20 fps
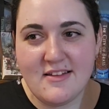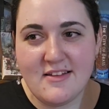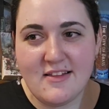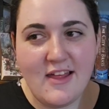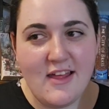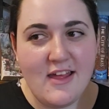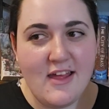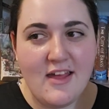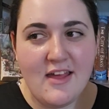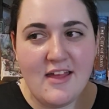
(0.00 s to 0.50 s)

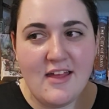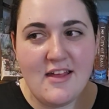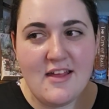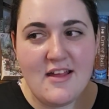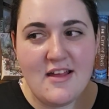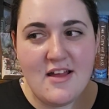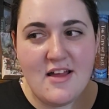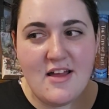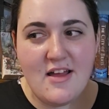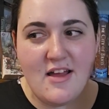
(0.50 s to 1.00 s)
Like,
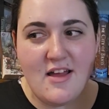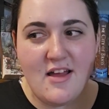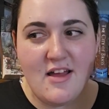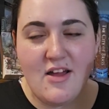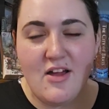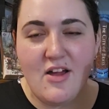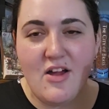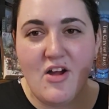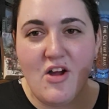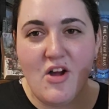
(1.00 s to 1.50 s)

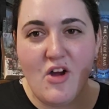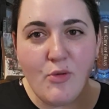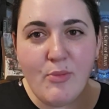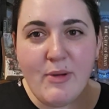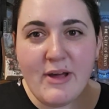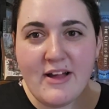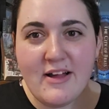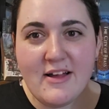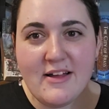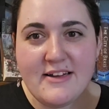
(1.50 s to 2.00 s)
oh
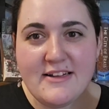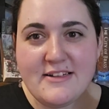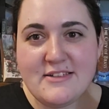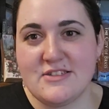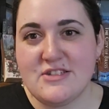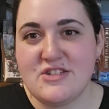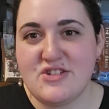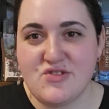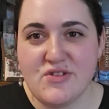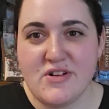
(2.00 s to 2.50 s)
my god,
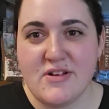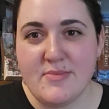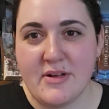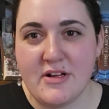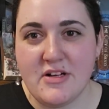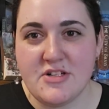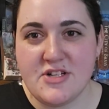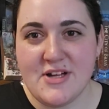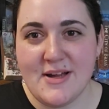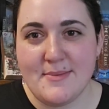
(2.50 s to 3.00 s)
it's the tree
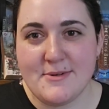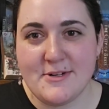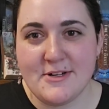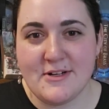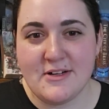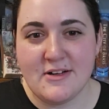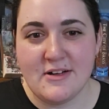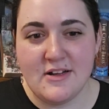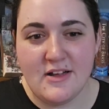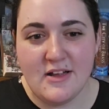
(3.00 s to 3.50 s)

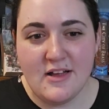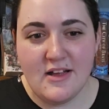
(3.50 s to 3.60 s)
chapter.